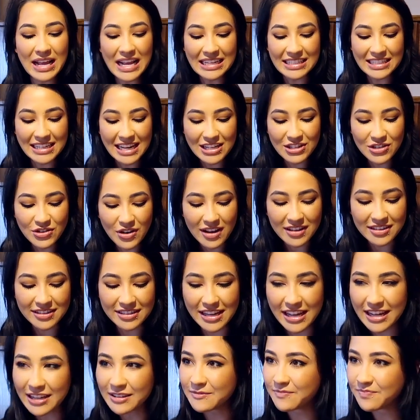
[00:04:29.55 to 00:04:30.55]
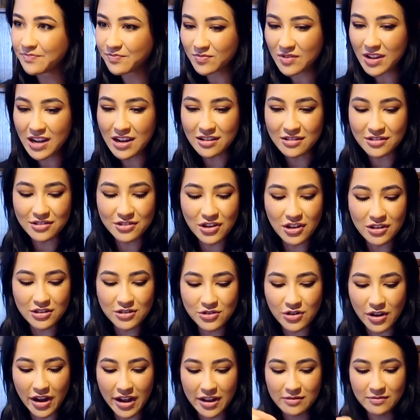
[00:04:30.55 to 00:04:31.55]
It's interesting. Here, John,
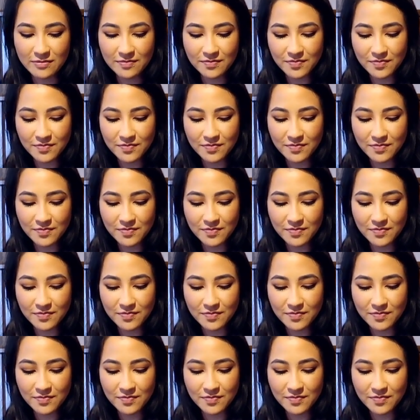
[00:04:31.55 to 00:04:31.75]
you try it.